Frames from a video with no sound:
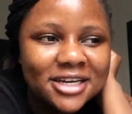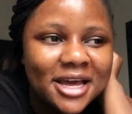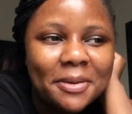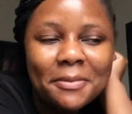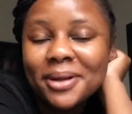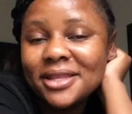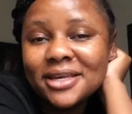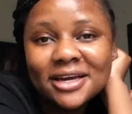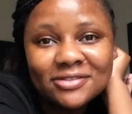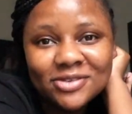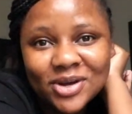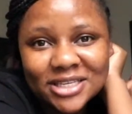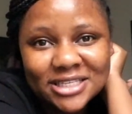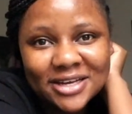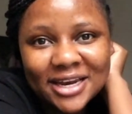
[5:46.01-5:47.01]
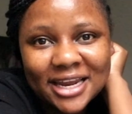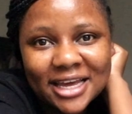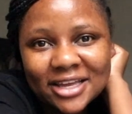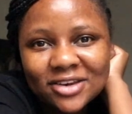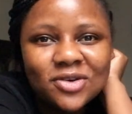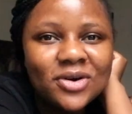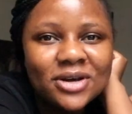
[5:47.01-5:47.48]
But then afterwards they were
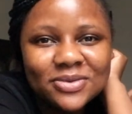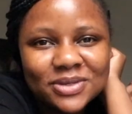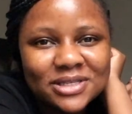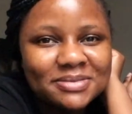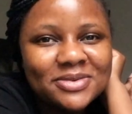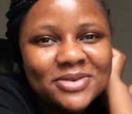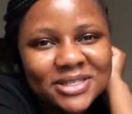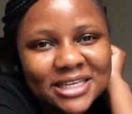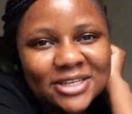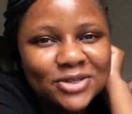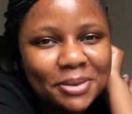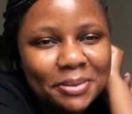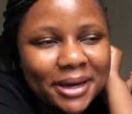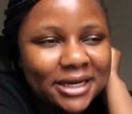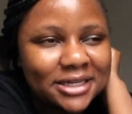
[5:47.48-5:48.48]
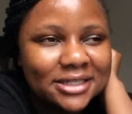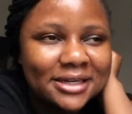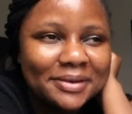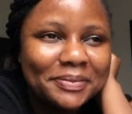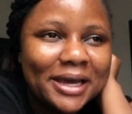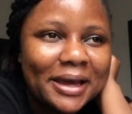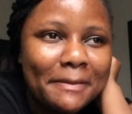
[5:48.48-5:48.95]
like, no, it was me who sent you a package. And
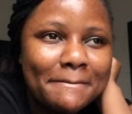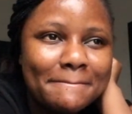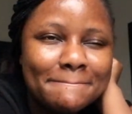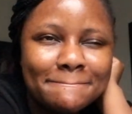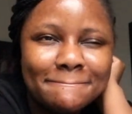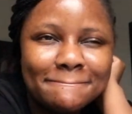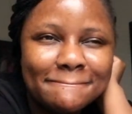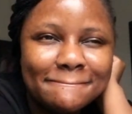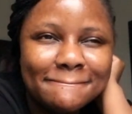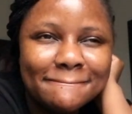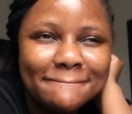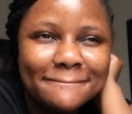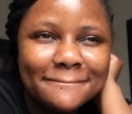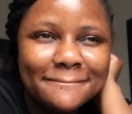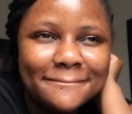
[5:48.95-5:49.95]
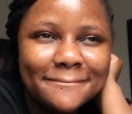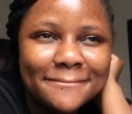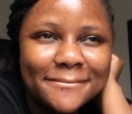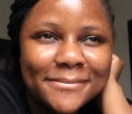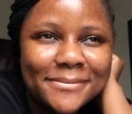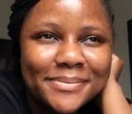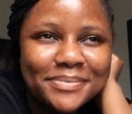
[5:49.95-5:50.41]
I'm like,
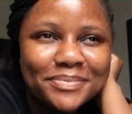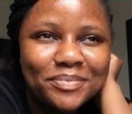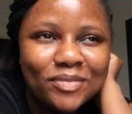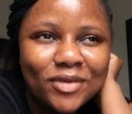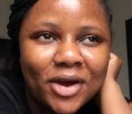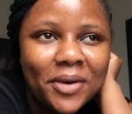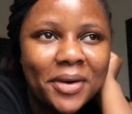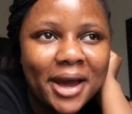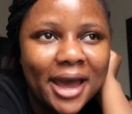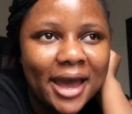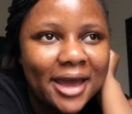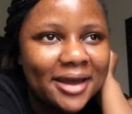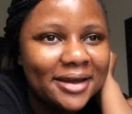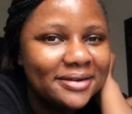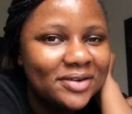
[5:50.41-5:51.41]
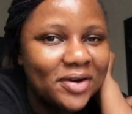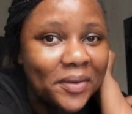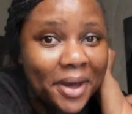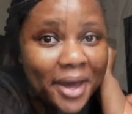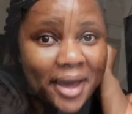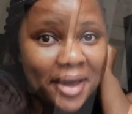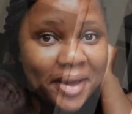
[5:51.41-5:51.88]
okay. I
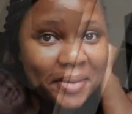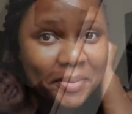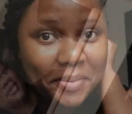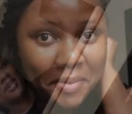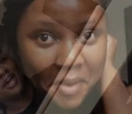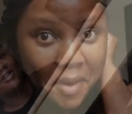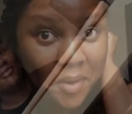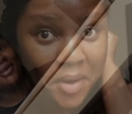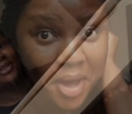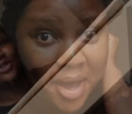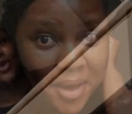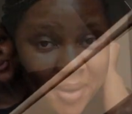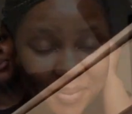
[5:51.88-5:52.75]
have my two